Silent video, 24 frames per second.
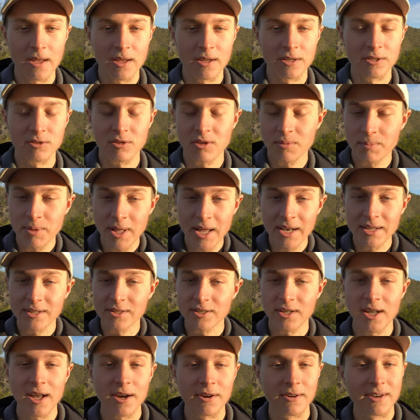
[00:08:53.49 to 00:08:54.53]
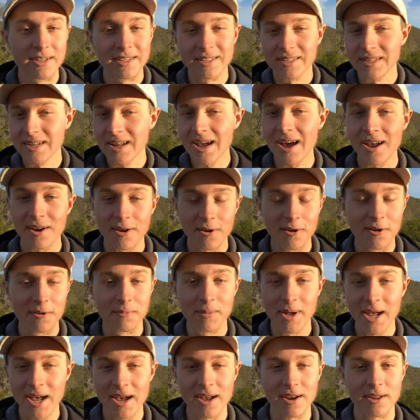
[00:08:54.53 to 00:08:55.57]
So the planet Saturn is not all
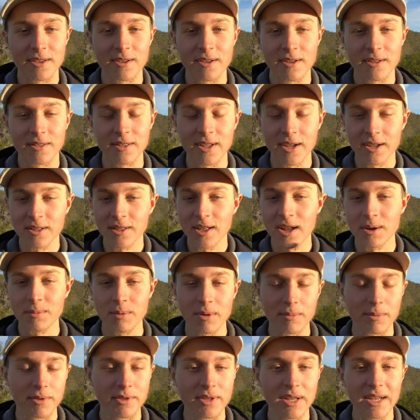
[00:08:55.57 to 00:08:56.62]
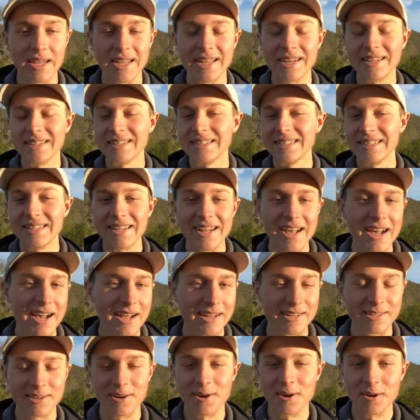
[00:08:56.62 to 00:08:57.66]
bad, like a lot of people think. It is
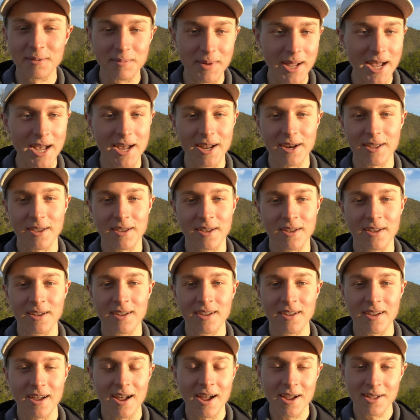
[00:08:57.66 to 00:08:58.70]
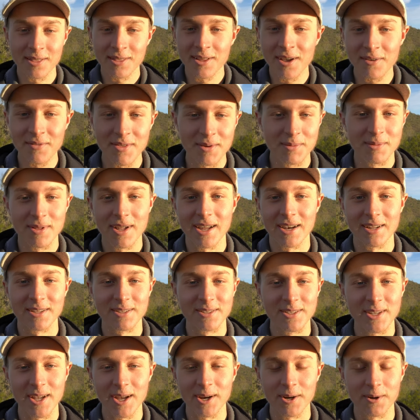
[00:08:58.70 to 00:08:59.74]
not all bad. I love the planet
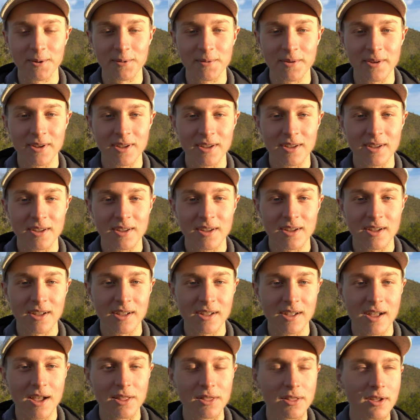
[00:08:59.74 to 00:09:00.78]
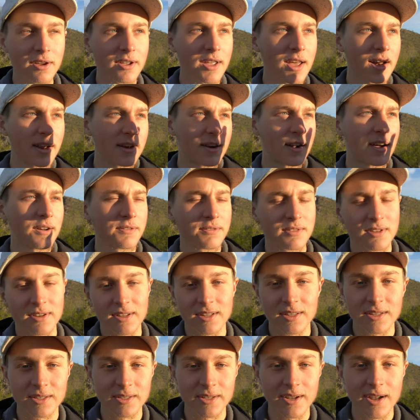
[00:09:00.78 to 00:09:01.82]
Saturn. I look at it often
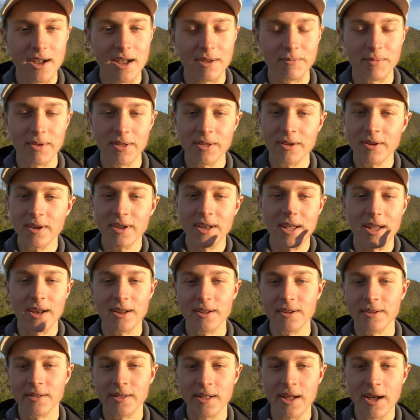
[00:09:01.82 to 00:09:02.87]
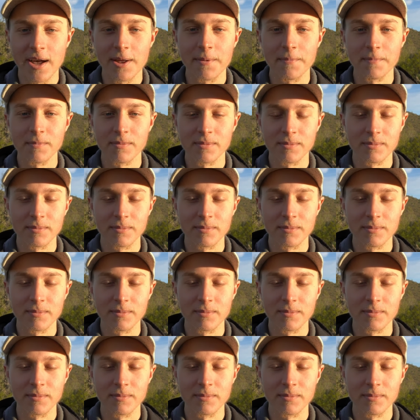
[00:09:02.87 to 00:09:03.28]
in the sky. I've been looking at it a lot.